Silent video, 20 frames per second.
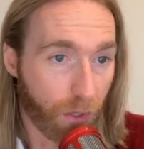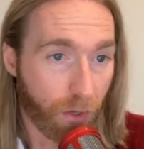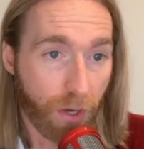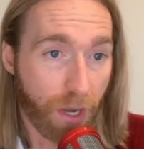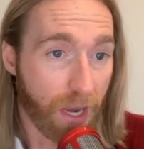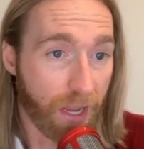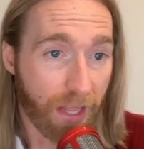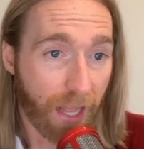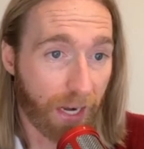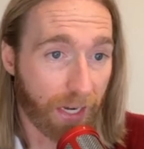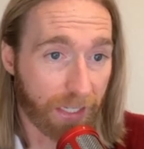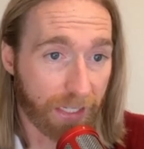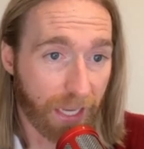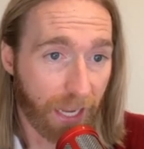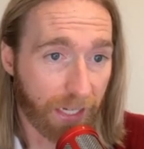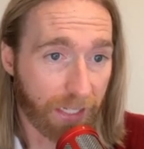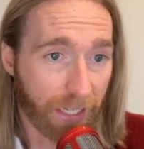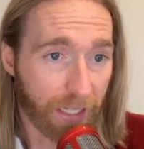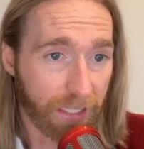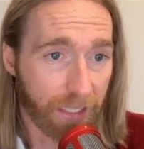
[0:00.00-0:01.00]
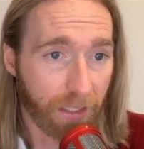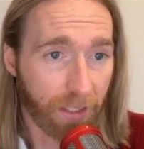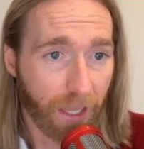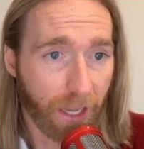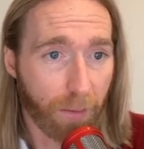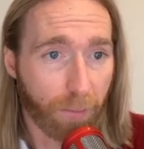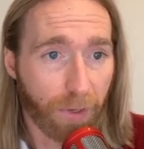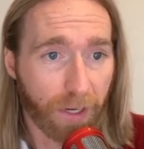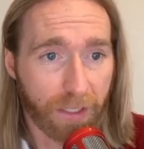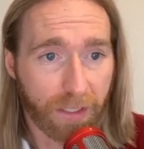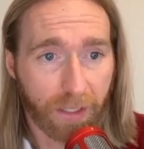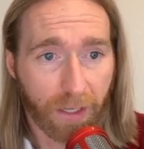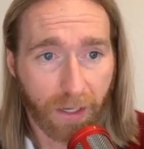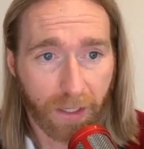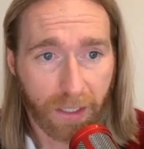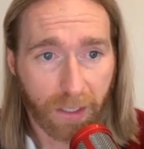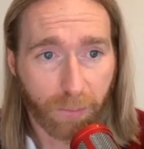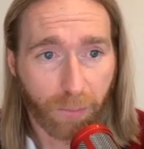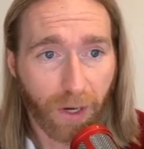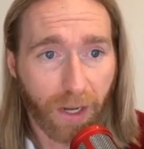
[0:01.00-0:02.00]
in that exact SLA, but it's going
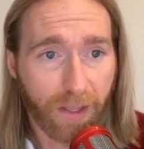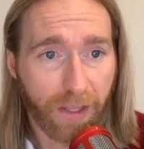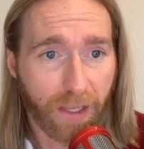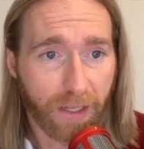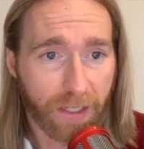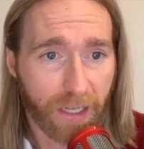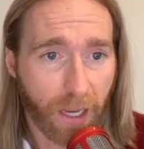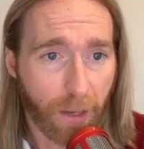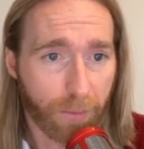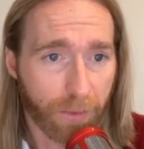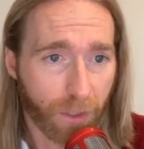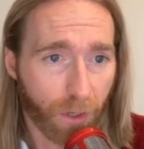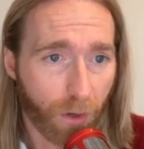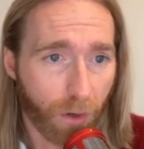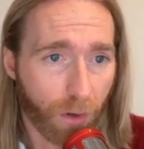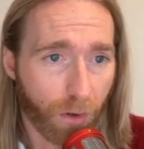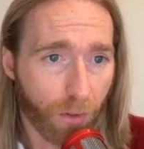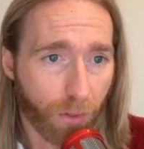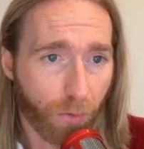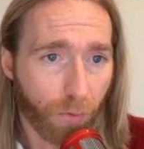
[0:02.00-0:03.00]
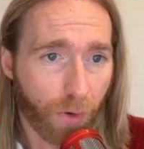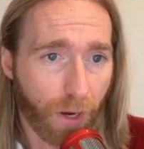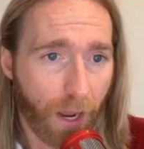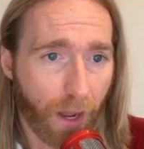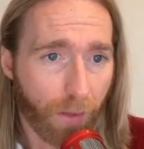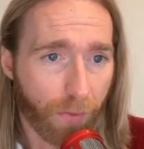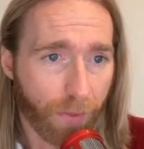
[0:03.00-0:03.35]
to spread the attempts all throughout